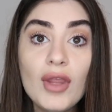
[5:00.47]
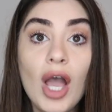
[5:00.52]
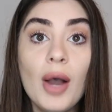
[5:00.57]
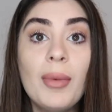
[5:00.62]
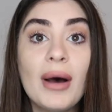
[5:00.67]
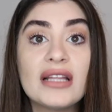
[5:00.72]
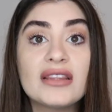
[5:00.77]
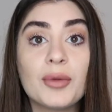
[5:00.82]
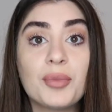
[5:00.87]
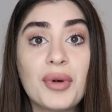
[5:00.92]

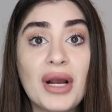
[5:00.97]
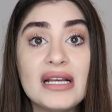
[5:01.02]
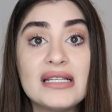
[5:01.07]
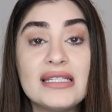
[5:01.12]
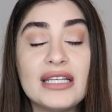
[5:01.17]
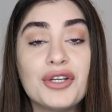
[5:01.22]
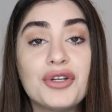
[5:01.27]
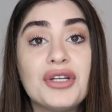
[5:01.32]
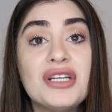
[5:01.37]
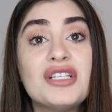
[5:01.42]
about the
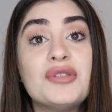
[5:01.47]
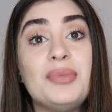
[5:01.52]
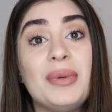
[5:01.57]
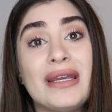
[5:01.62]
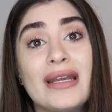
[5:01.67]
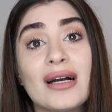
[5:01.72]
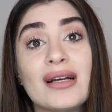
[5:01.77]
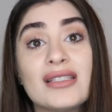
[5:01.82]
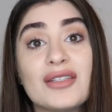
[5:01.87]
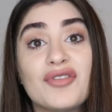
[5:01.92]
price increase
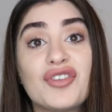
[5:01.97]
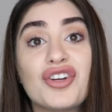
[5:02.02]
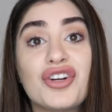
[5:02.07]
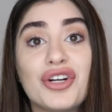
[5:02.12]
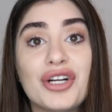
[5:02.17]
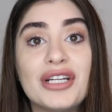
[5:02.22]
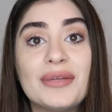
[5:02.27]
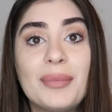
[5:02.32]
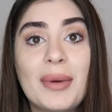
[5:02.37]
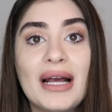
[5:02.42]
because of the
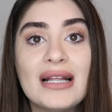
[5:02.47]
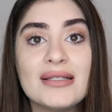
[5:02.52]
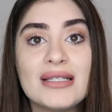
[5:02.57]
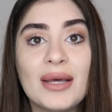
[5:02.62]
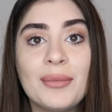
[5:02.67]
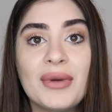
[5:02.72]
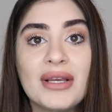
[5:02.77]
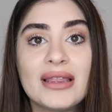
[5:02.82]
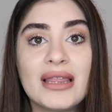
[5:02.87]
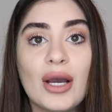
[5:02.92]
current
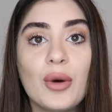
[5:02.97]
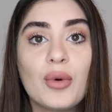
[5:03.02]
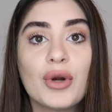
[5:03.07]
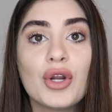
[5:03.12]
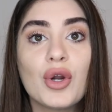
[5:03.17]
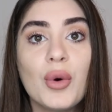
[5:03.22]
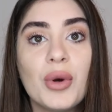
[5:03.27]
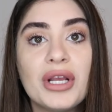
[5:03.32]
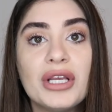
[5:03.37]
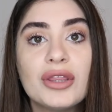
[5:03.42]
pandemic that
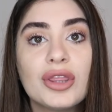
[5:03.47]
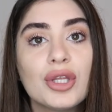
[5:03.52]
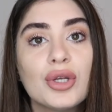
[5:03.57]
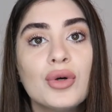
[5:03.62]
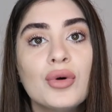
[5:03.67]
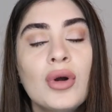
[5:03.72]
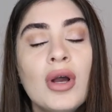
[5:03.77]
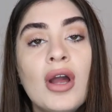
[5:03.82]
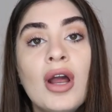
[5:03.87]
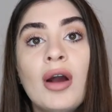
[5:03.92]
we're going
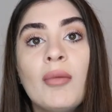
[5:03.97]
through